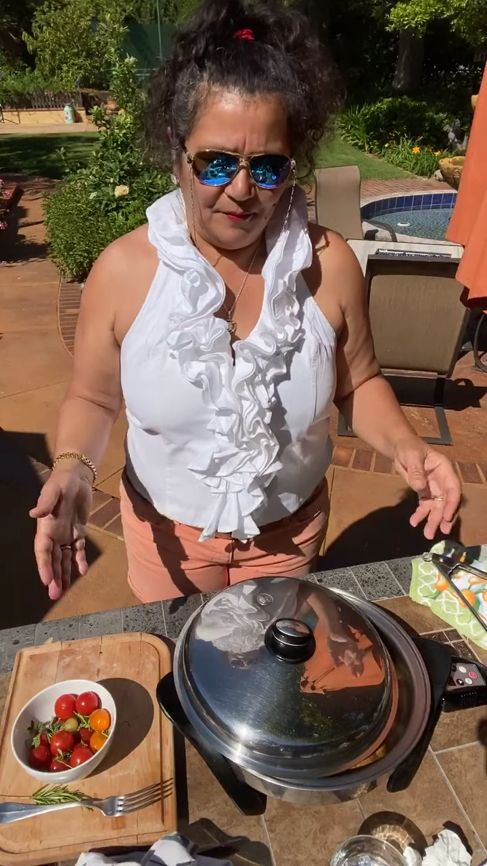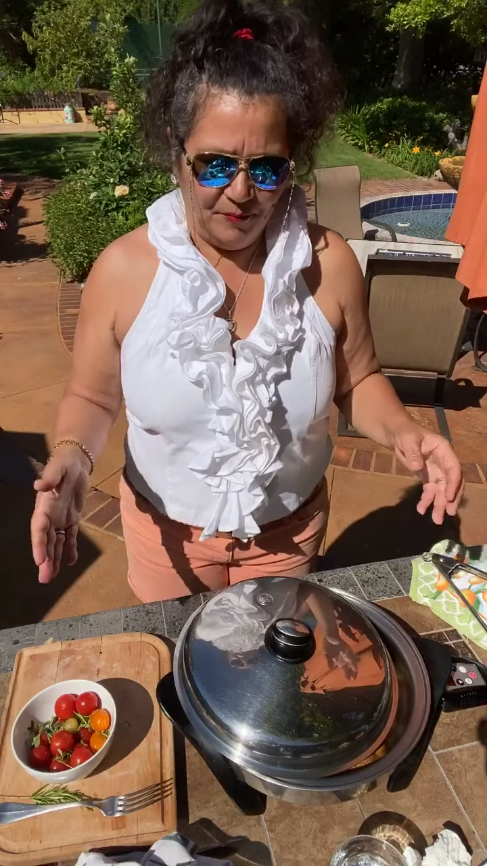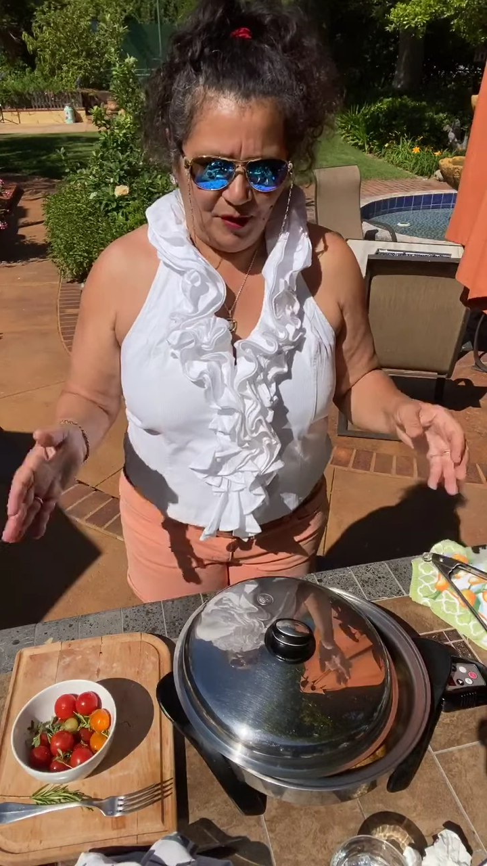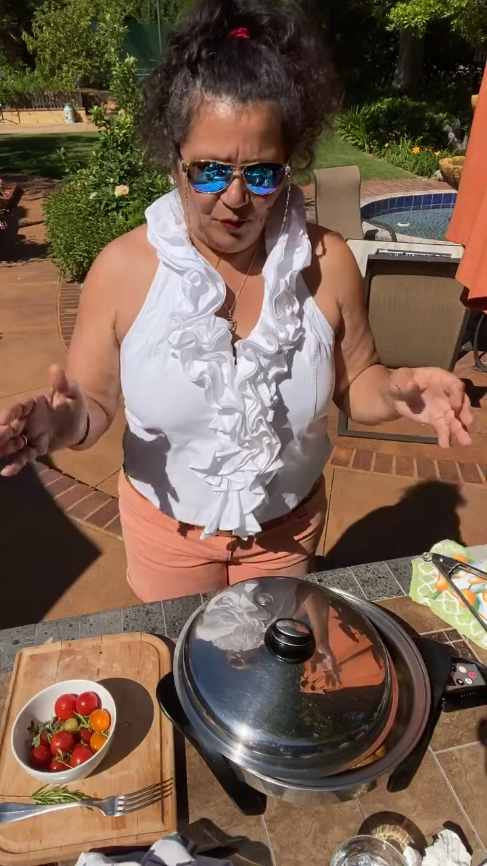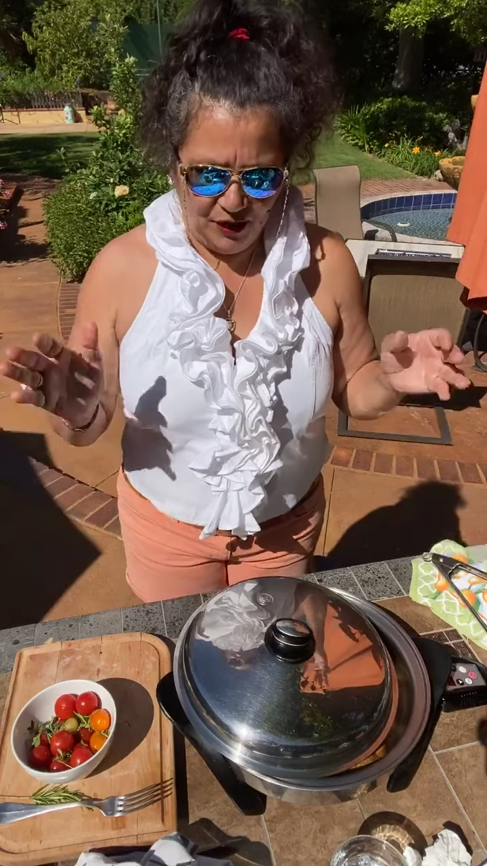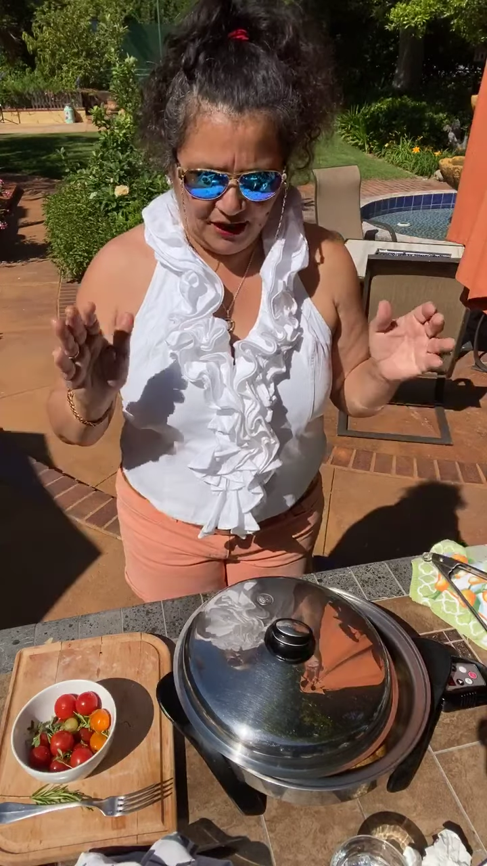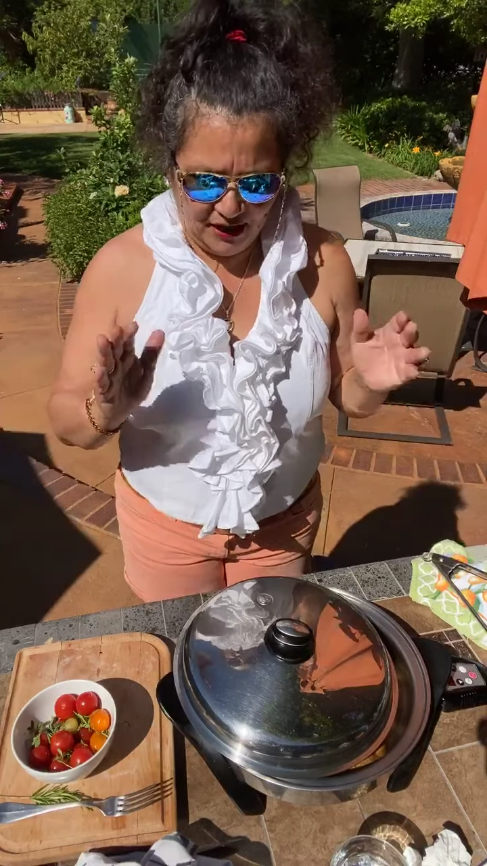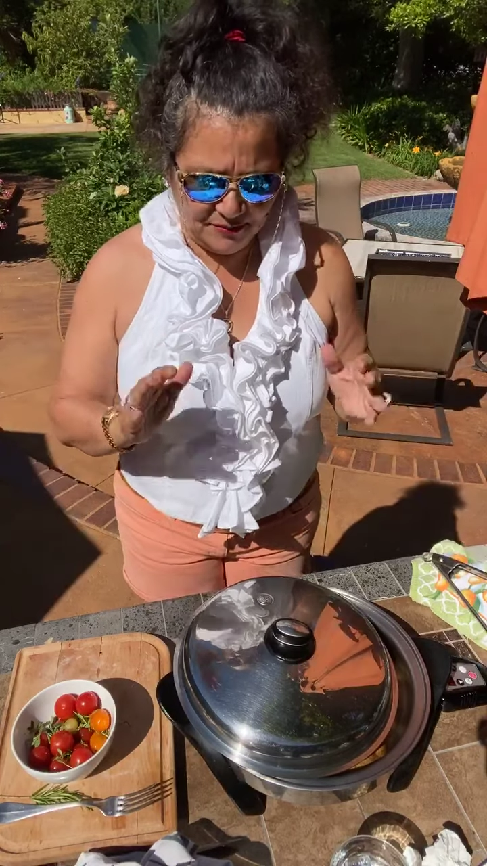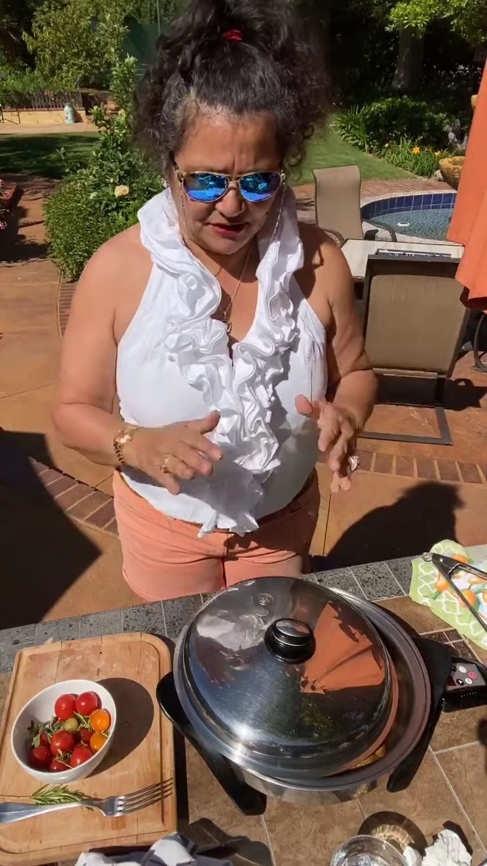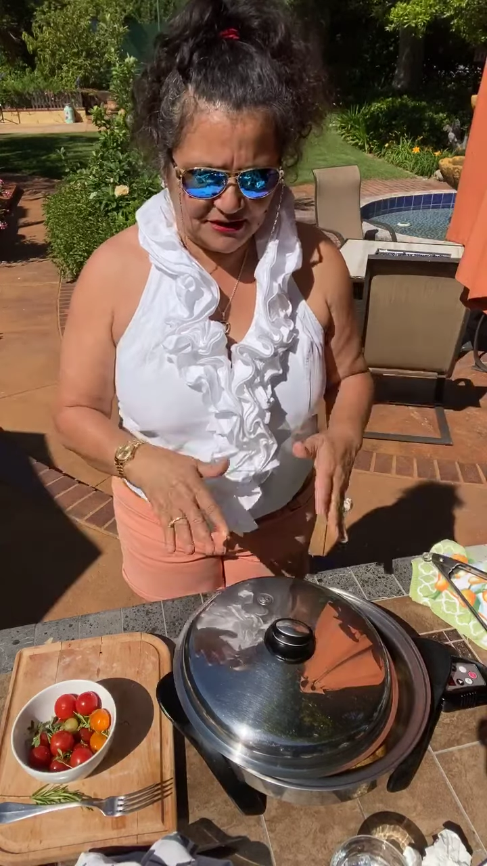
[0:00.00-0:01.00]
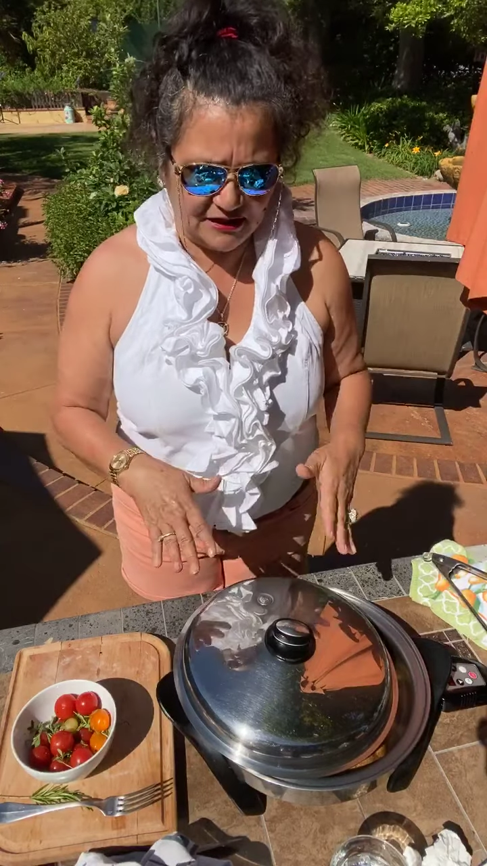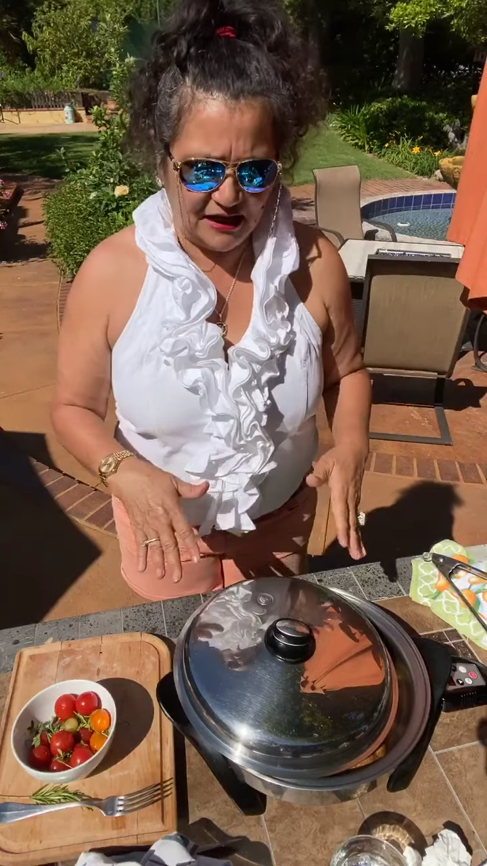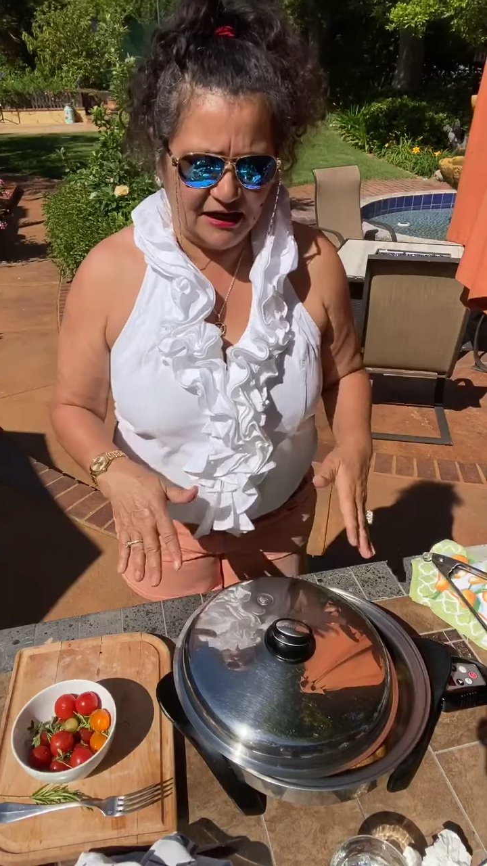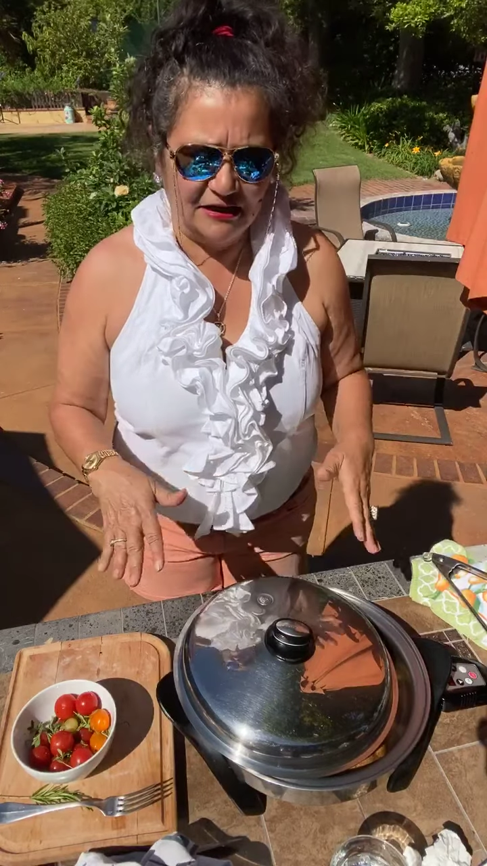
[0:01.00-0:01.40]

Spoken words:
But when it comes to steak,